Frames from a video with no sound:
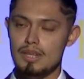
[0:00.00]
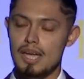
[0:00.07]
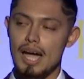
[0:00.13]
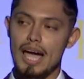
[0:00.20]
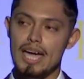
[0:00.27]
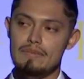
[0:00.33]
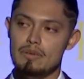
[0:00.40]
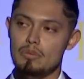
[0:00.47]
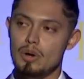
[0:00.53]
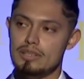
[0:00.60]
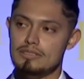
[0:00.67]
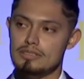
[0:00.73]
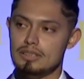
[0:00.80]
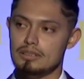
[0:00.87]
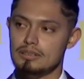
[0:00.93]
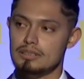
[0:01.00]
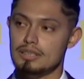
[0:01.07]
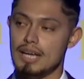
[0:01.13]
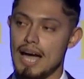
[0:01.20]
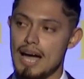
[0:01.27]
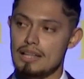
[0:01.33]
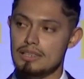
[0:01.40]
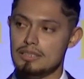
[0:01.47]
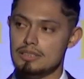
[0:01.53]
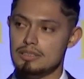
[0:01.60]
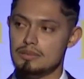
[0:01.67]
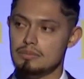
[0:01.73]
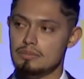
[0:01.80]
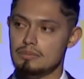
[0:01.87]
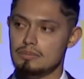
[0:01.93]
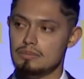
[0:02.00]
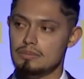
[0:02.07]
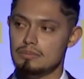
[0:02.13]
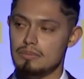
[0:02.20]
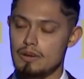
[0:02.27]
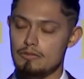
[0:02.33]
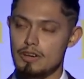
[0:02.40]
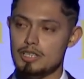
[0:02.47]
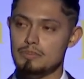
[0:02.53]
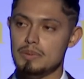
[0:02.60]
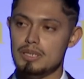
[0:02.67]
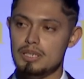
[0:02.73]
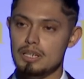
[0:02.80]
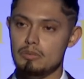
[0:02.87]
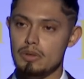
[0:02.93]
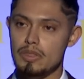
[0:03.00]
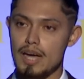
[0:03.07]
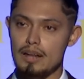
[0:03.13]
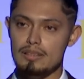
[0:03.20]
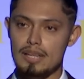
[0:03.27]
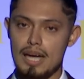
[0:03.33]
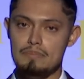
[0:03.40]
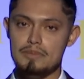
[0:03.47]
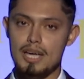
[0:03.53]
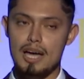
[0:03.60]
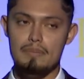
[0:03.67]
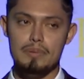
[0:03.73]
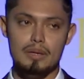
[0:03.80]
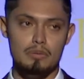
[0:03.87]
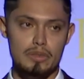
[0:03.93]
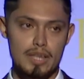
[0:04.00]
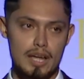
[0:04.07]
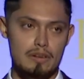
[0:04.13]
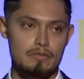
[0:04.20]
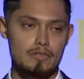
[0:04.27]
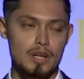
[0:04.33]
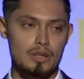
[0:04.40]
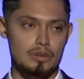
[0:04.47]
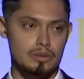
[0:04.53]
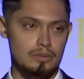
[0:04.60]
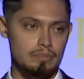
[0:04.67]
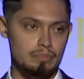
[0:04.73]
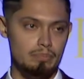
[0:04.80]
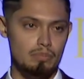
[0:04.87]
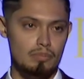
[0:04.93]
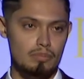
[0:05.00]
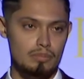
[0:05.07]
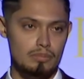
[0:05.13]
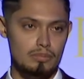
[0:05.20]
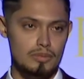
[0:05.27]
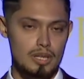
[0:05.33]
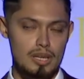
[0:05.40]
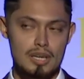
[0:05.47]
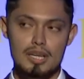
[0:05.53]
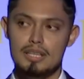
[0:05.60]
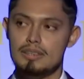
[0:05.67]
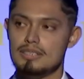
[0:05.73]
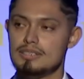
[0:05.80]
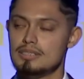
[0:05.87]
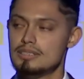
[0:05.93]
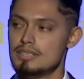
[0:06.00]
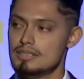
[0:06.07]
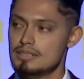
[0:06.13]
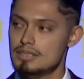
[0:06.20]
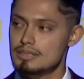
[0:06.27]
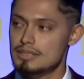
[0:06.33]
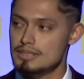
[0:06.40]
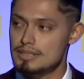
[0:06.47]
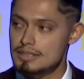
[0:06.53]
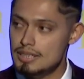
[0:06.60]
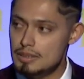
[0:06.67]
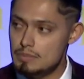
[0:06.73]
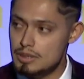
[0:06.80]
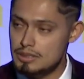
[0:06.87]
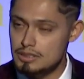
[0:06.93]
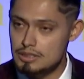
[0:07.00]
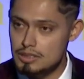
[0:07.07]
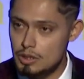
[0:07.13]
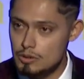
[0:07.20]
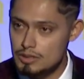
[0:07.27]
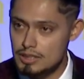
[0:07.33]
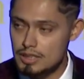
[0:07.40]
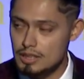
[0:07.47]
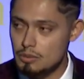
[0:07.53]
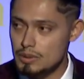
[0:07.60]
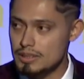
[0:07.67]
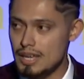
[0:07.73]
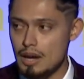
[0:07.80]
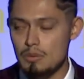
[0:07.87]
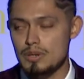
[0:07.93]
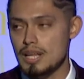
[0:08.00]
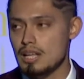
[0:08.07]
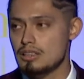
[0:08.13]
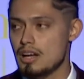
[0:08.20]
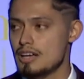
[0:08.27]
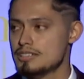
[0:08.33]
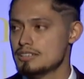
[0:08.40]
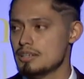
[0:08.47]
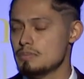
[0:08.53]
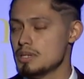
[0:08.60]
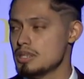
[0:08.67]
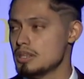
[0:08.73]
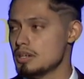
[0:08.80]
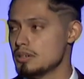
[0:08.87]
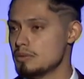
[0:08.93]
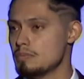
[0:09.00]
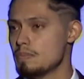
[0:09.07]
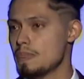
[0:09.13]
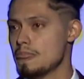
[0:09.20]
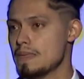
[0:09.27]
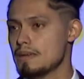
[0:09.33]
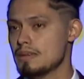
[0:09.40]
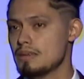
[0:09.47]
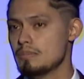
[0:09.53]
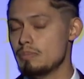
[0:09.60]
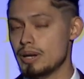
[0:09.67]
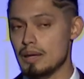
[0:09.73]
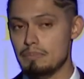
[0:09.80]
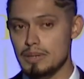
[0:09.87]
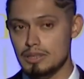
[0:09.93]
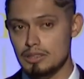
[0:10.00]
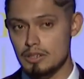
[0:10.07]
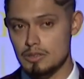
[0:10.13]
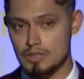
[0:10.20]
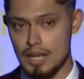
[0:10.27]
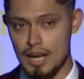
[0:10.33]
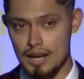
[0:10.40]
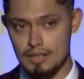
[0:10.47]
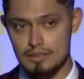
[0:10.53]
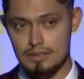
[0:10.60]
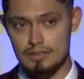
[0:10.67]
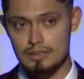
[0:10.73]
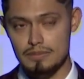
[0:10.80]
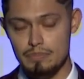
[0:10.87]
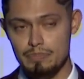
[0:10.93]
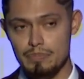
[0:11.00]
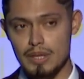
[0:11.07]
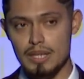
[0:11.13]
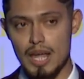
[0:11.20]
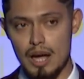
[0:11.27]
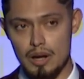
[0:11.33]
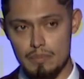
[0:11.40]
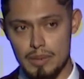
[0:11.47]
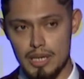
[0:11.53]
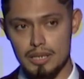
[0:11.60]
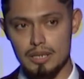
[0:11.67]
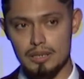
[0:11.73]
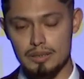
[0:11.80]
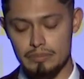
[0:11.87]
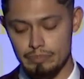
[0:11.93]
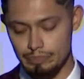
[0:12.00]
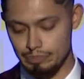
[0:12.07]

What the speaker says: I even went to college my freshman year without a laptop and without a phone. The statistics and stigmas associated with that were not lost on me, though. But I beat those odds, and now I'm here.